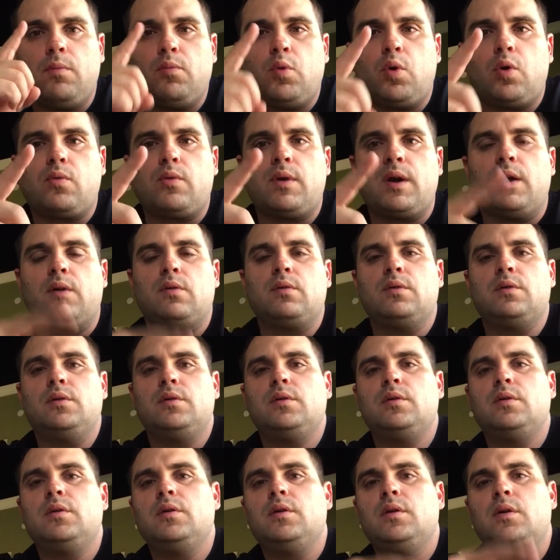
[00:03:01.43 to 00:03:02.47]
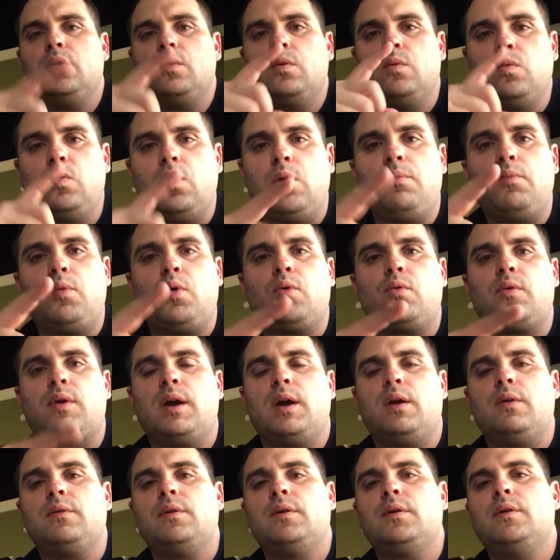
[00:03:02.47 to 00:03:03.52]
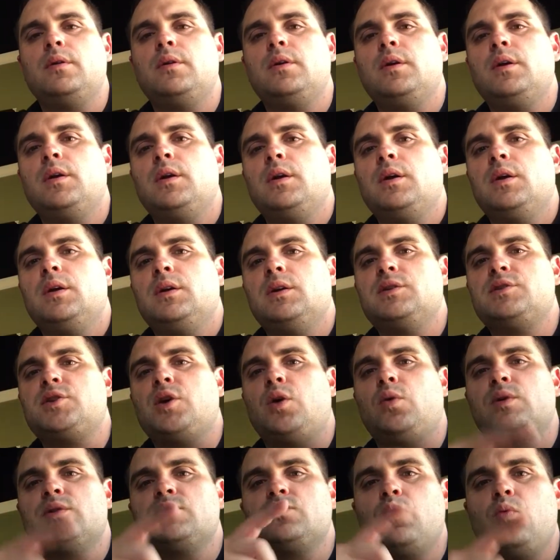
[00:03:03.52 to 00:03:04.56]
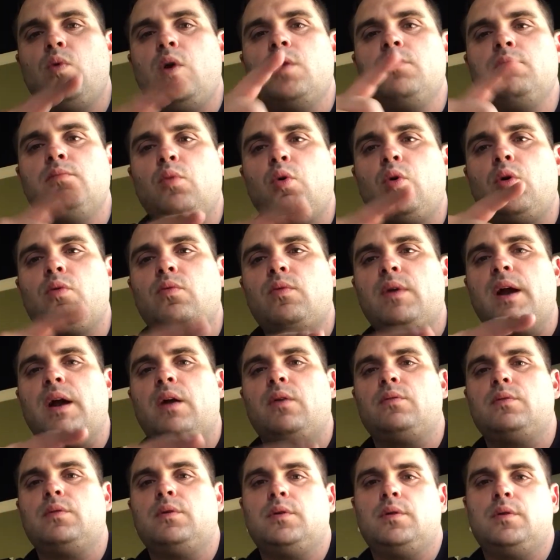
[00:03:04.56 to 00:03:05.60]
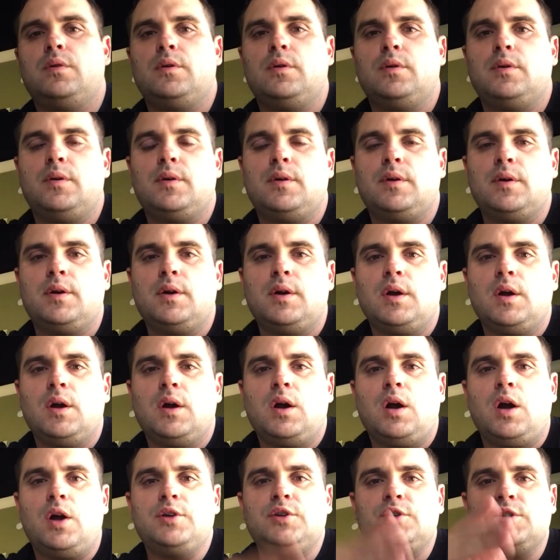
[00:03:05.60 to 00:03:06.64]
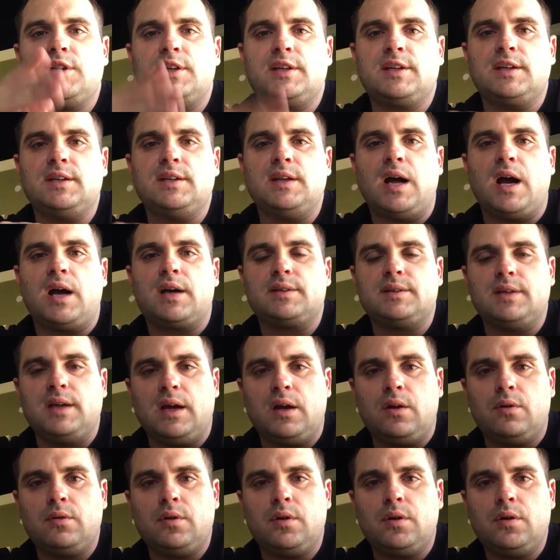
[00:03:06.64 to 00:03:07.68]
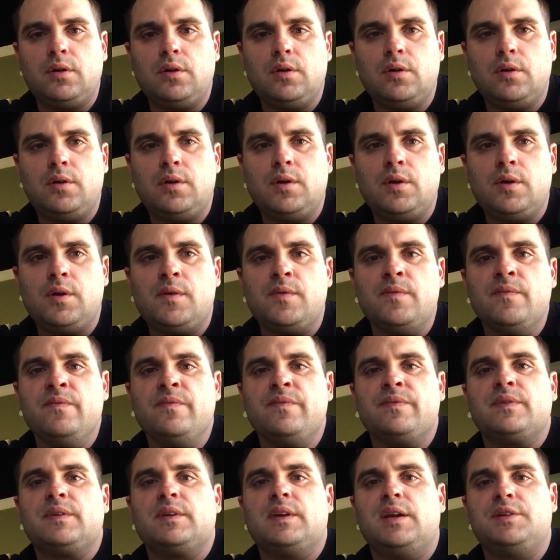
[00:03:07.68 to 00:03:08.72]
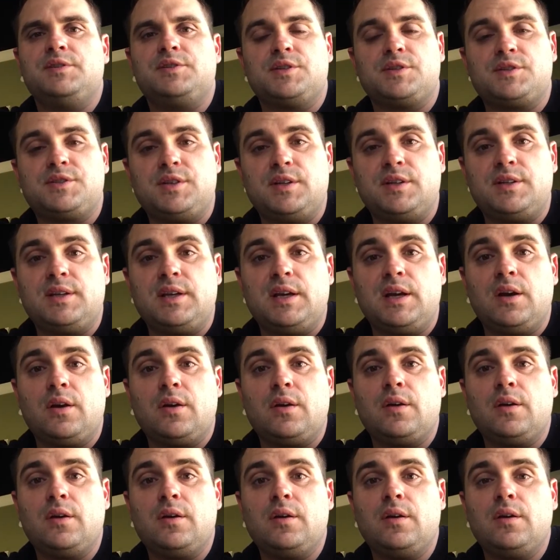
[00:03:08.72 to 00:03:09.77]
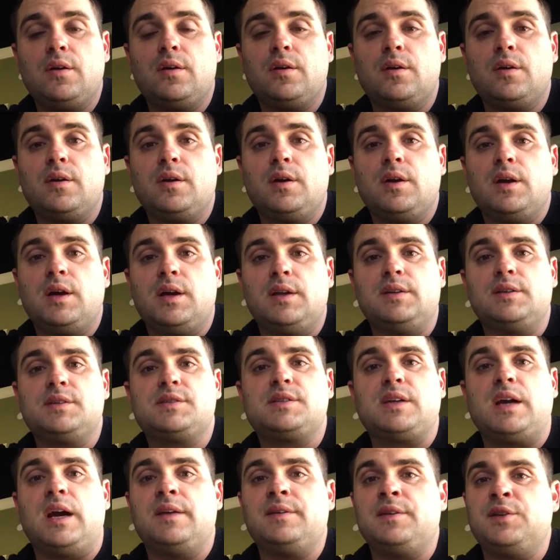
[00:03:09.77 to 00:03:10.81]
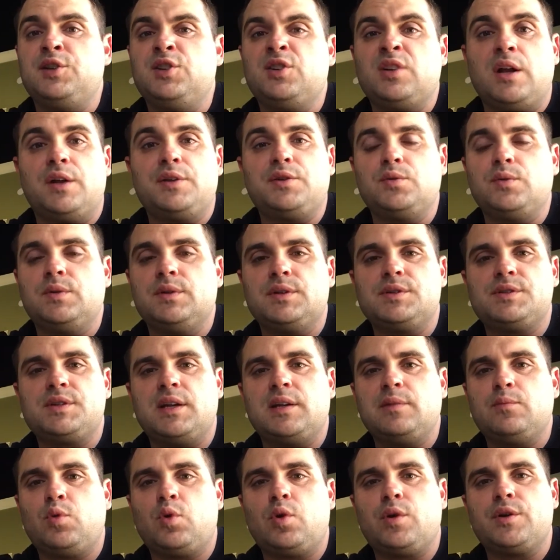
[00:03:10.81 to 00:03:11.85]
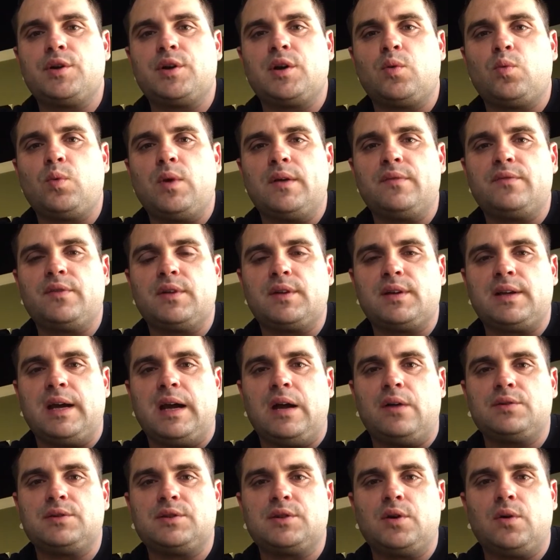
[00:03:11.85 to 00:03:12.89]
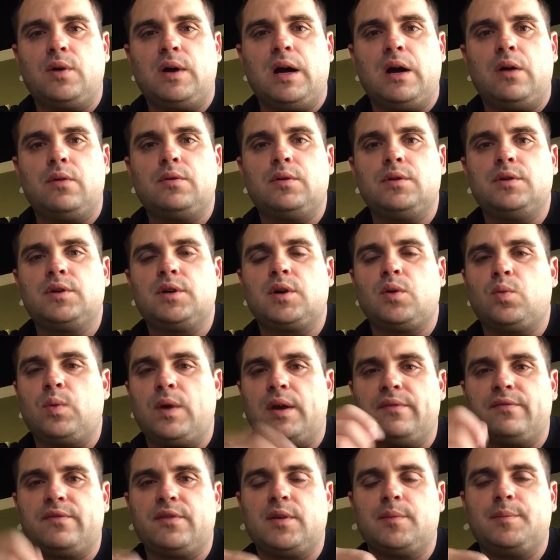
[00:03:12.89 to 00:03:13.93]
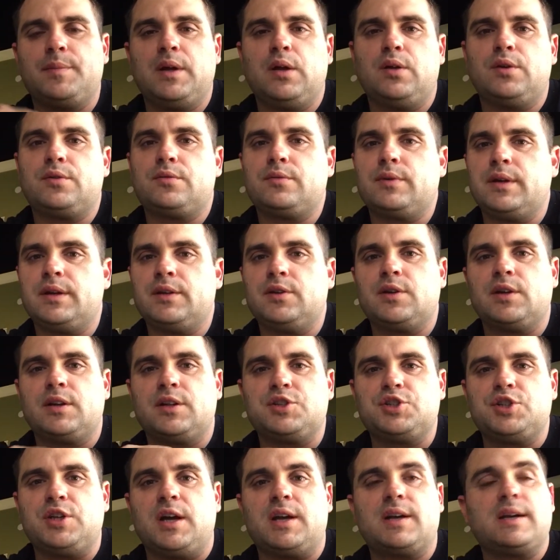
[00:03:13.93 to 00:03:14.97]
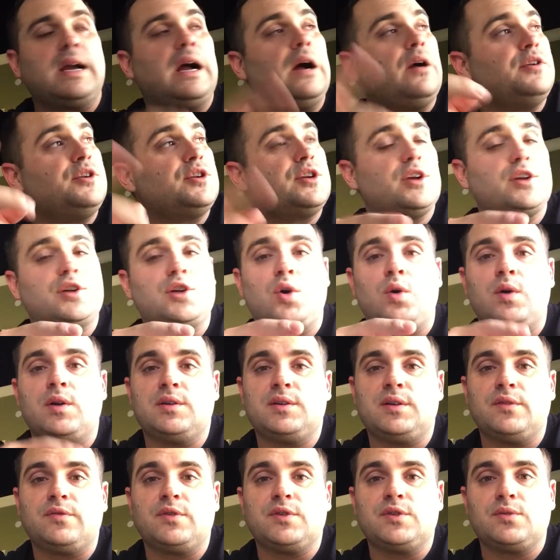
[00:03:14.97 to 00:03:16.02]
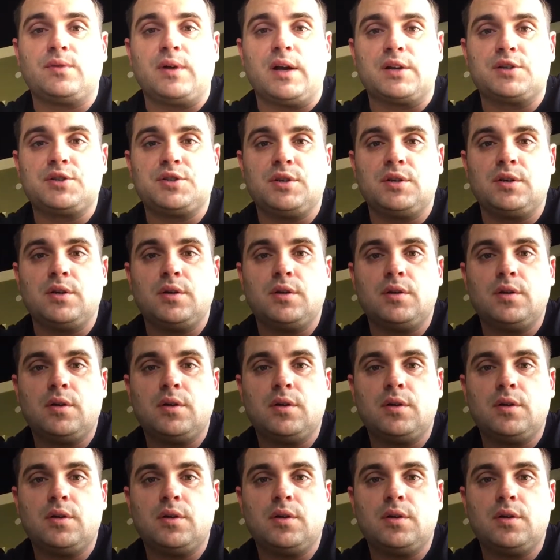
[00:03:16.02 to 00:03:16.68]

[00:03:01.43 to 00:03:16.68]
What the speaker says: more round. One more round. It's always one more round. Are you going to get knocked down and just sit there and decide that you're not doing this anymore? You're going to wait for the count to go out. You're going to wait for the bell to ring. You're going to check out and you're going to go in a different direction.